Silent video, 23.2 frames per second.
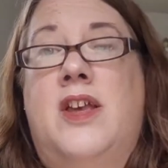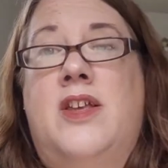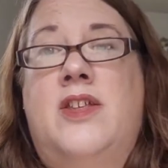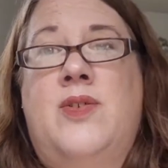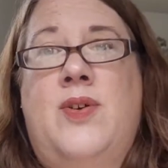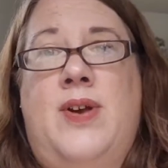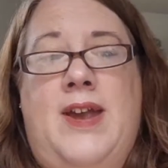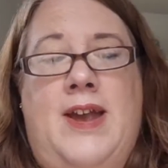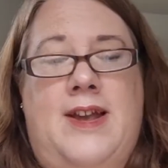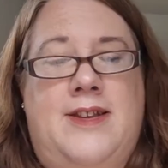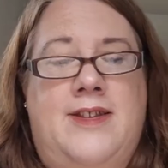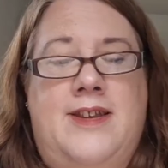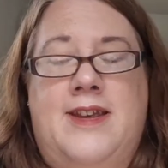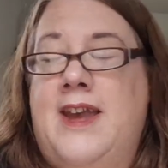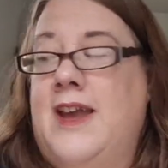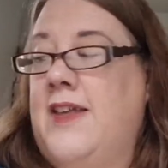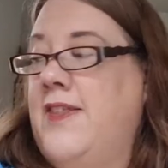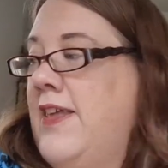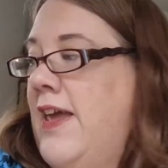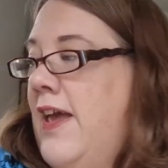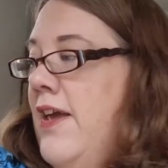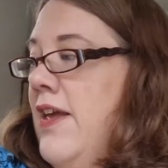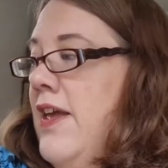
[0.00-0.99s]
So I had to get
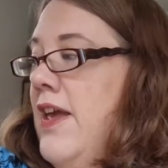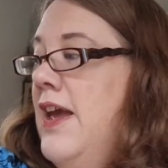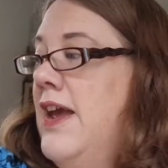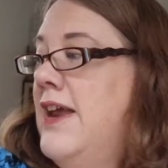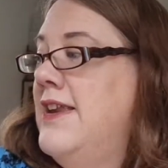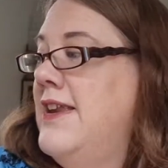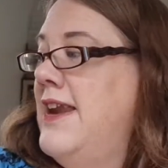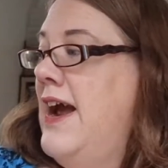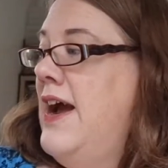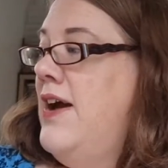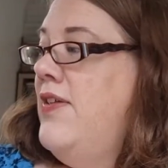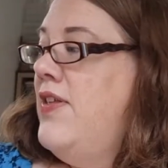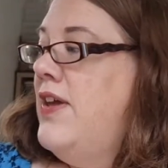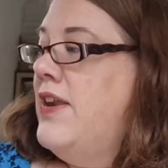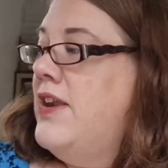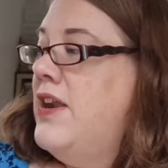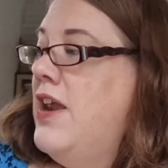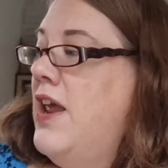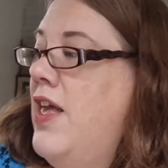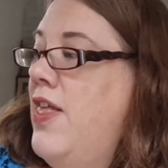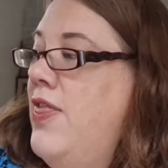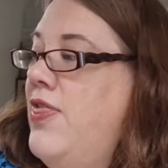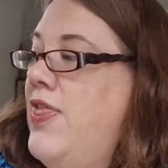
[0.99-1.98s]
that. Now then,
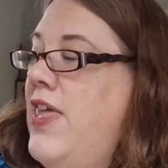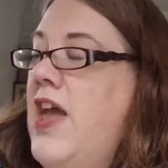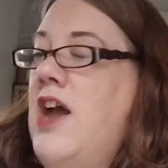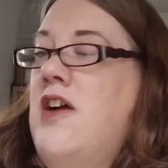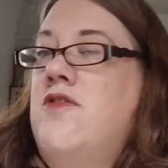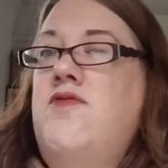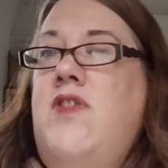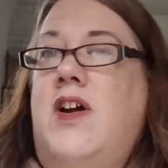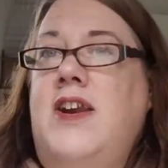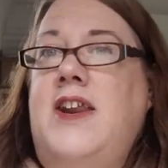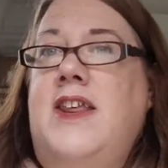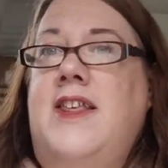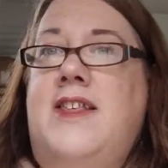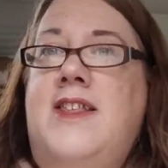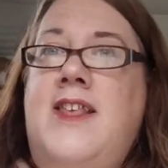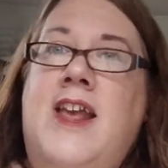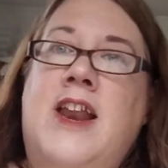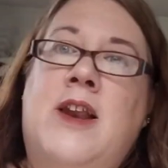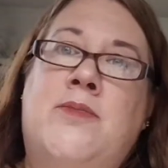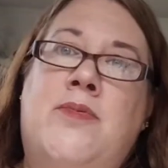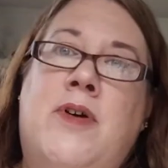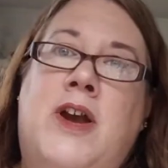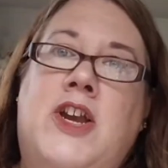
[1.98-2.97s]
they are running
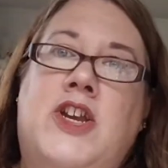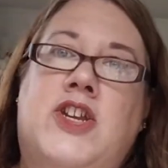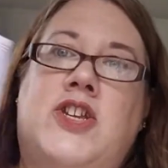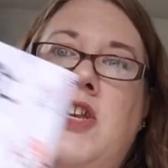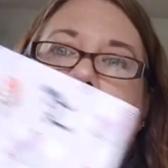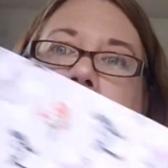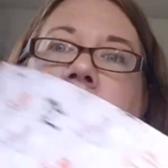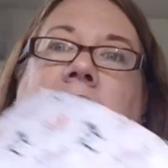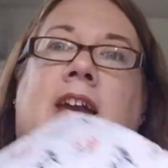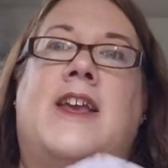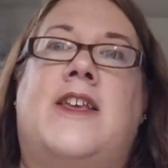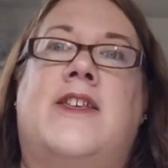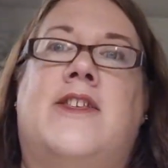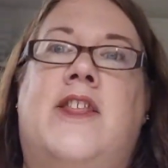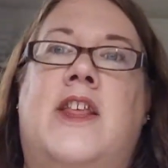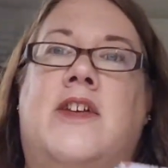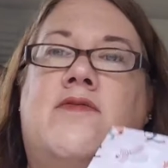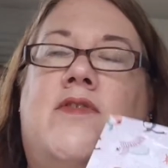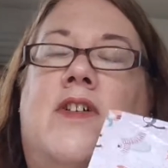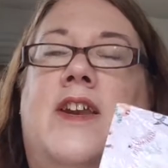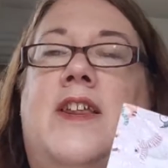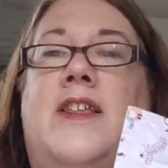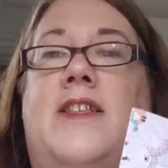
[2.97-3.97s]
Celebration again. So they're
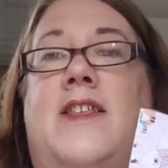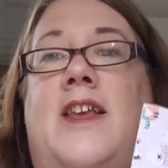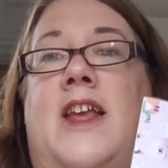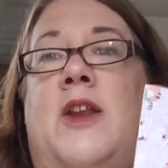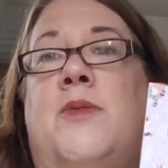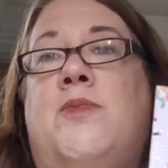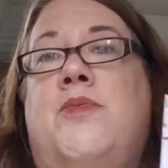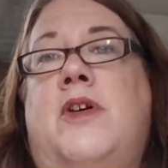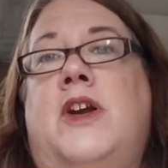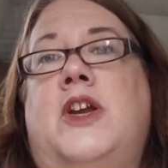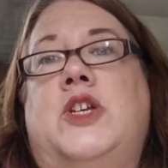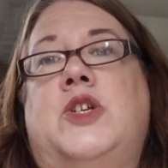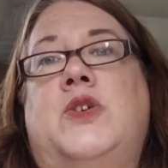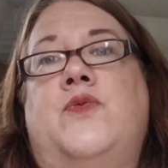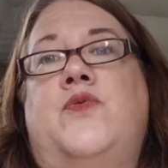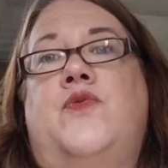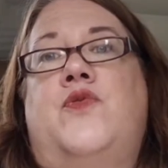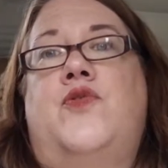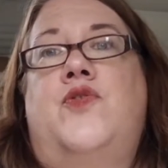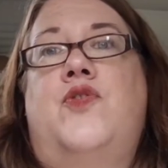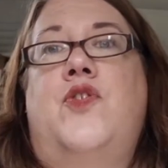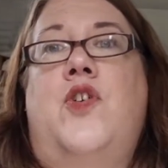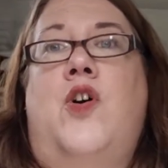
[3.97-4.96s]
running Celebration
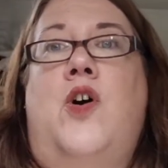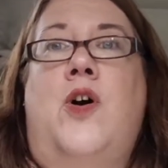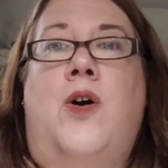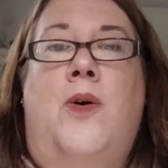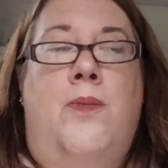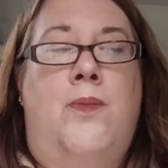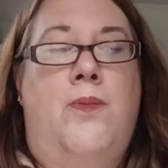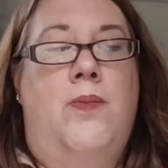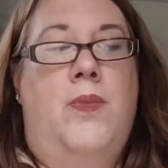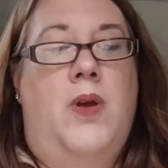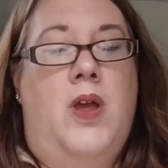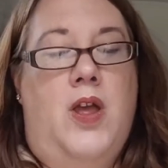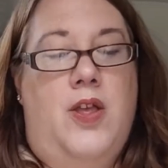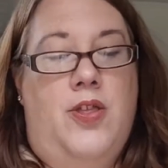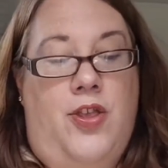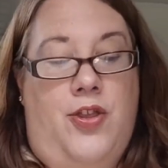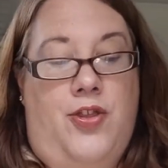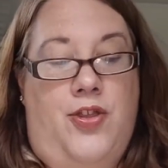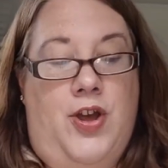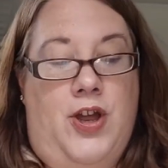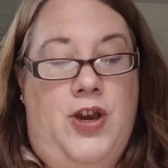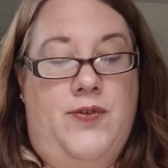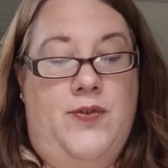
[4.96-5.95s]
from the
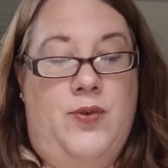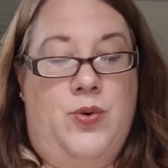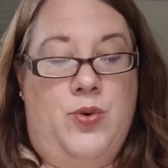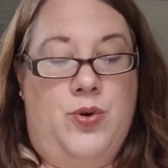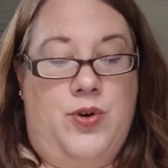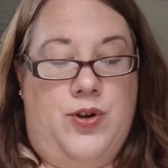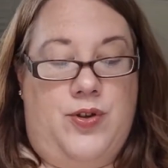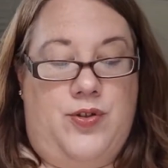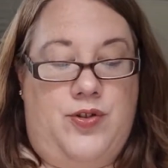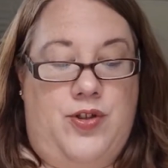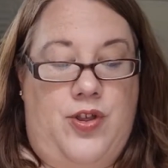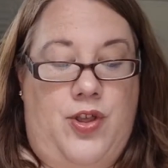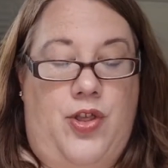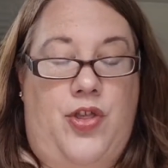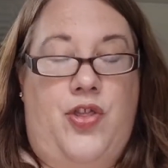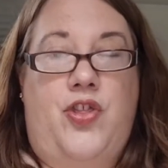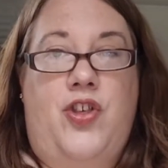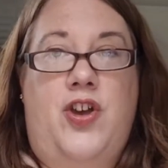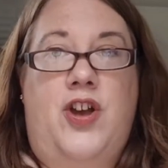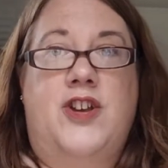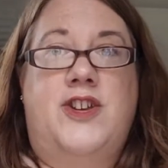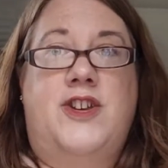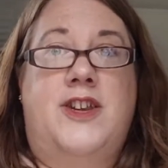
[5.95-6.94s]
3rd of August to the
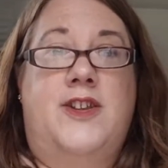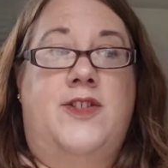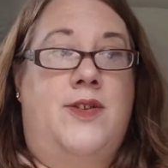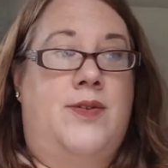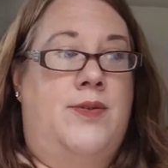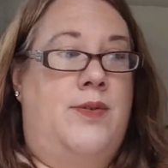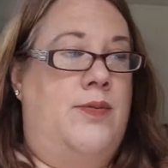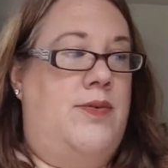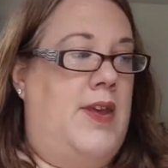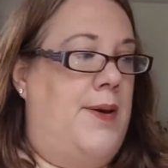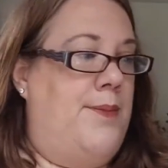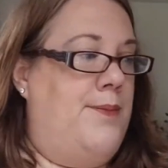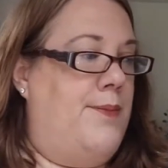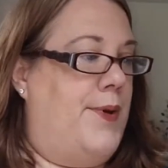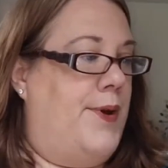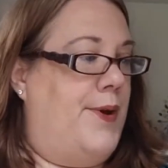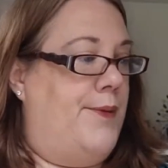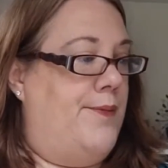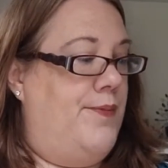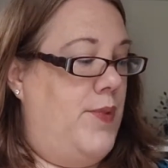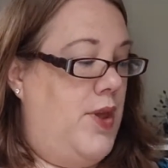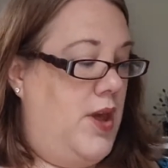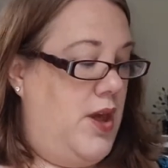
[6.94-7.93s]
30th of
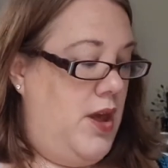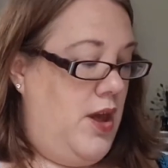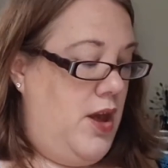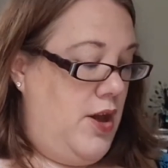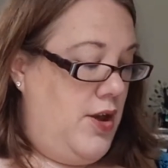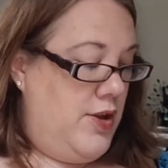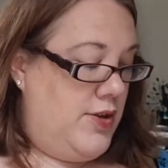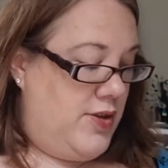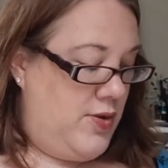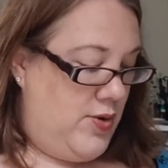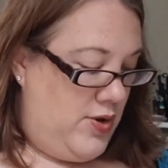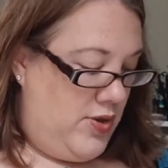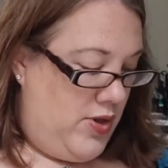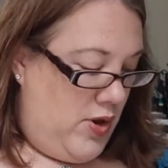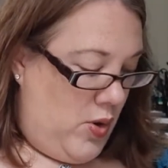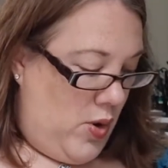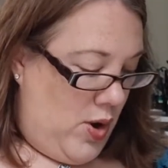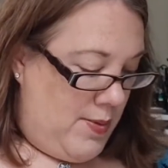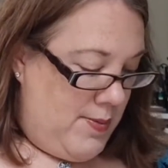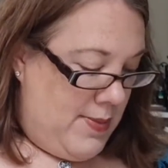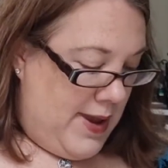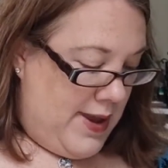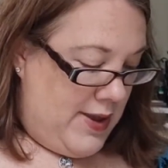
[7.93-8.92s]
September. So although
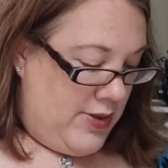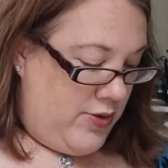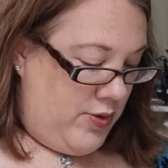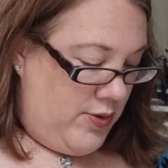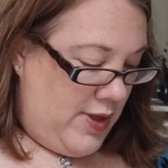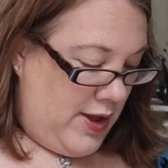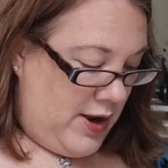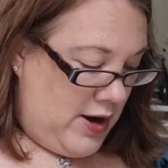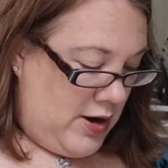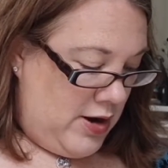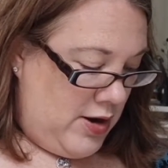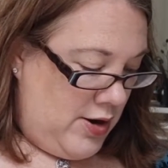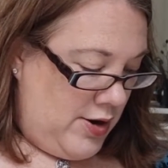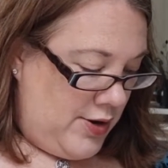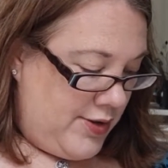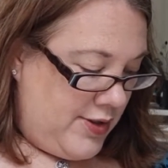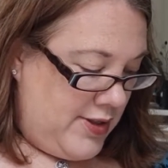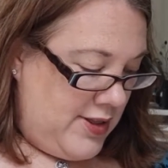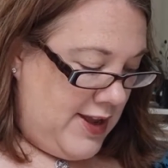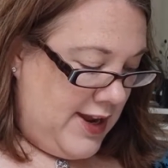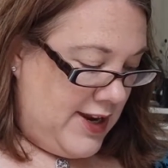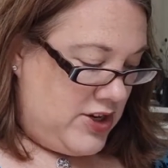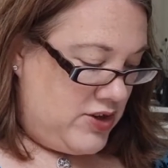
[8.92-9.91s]
I may do that
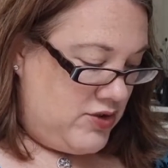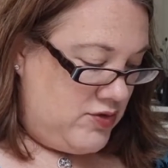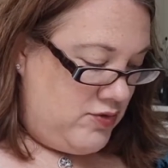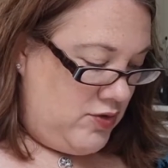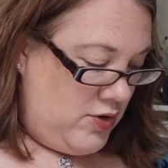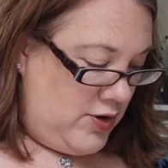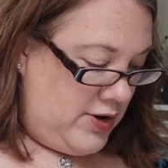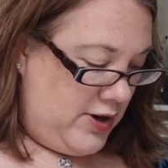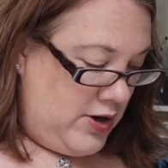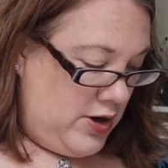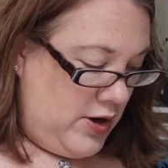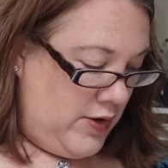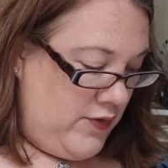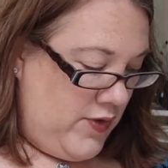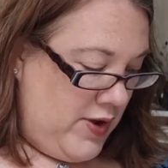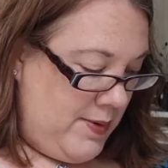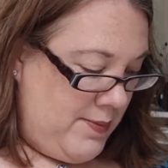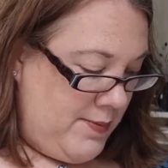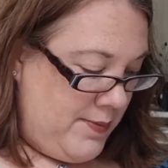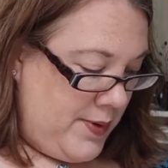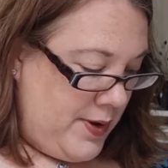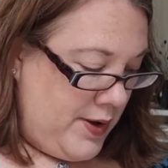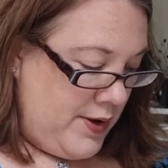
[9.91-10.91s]
class later on in
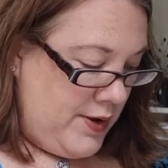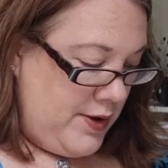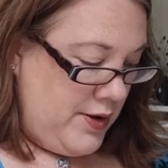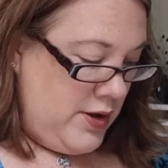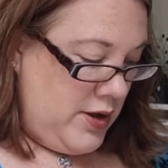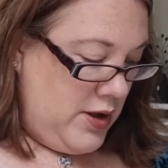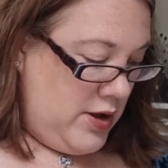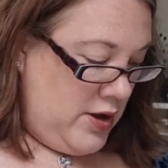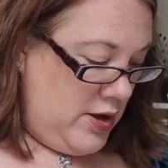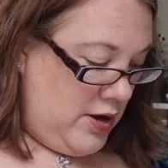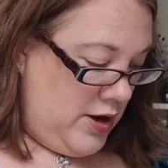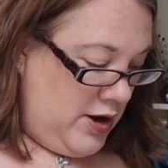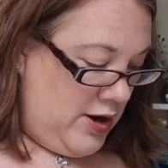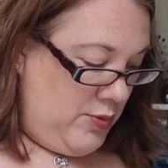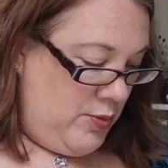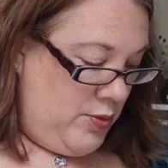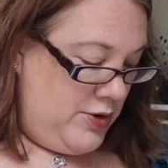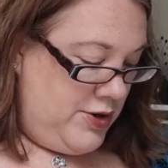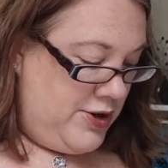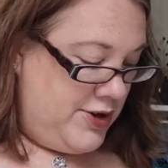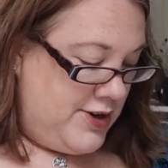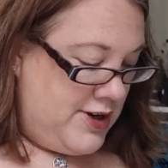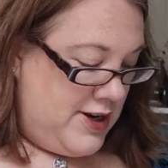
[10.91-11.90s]
November, I
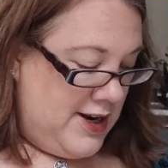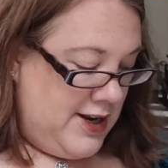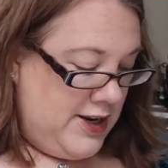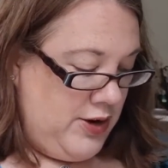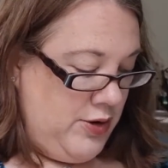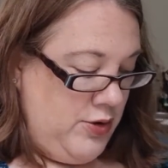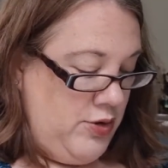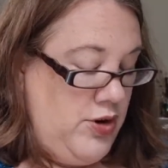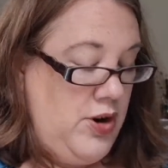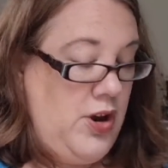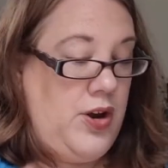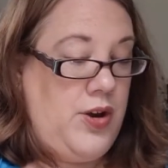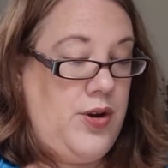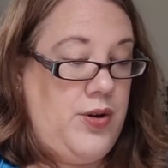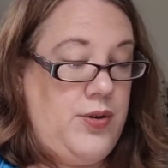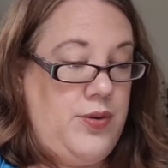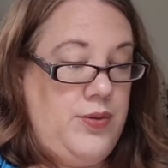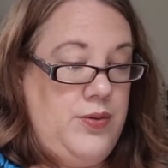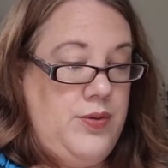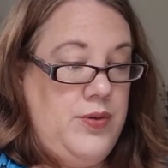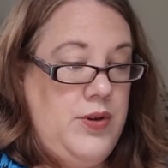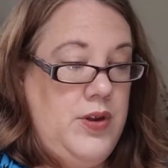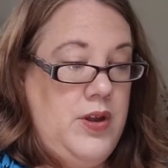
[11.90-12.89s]
wanted to let you know